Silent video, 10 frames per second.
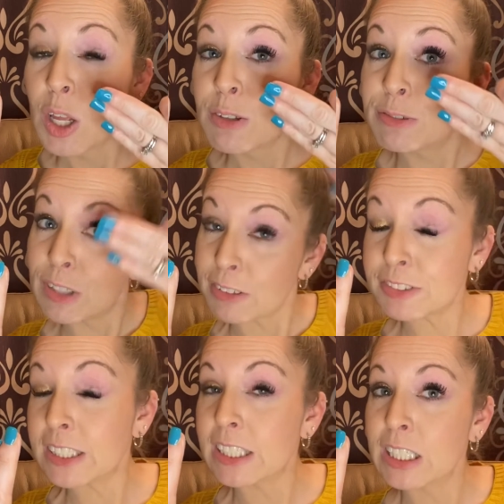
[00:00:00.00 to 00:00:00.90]

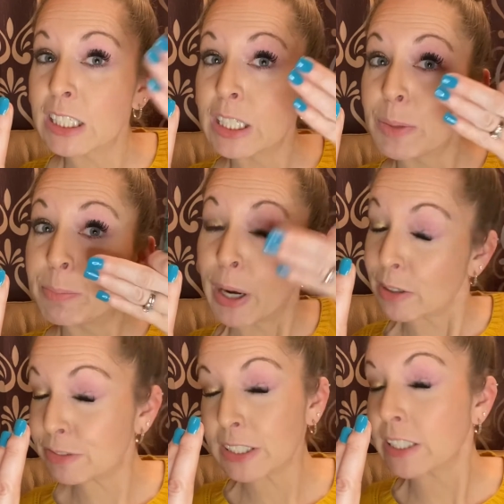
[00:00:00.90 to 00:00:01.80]
fluffy,
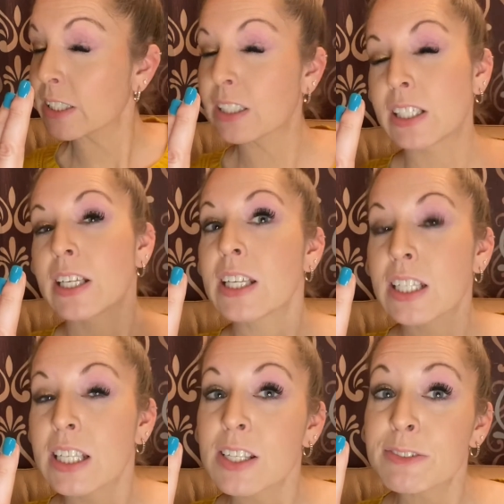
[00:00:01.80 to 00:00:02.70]
puffy
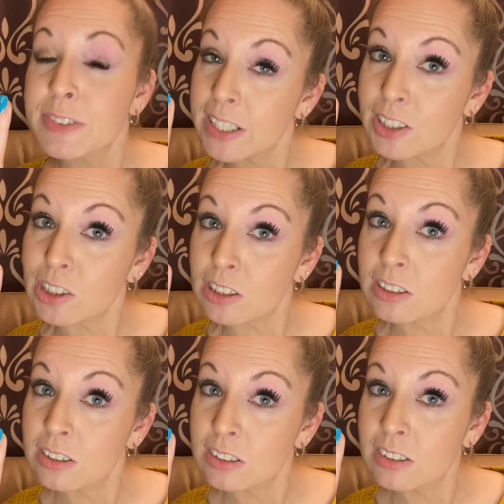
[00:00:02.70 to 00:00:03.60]
feel,
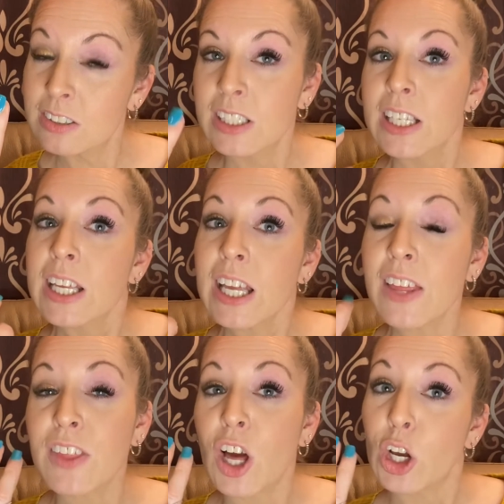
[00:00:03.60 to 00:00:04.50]

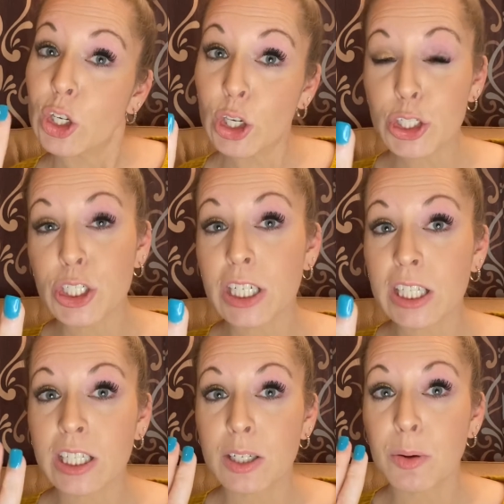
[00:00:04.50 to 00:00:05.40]
and the
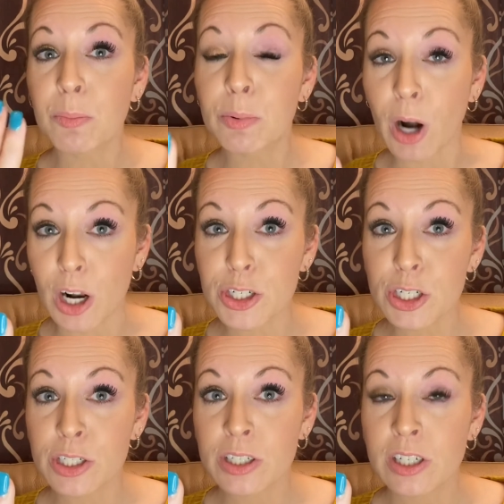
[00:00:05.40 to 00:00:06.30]
cushiony brush.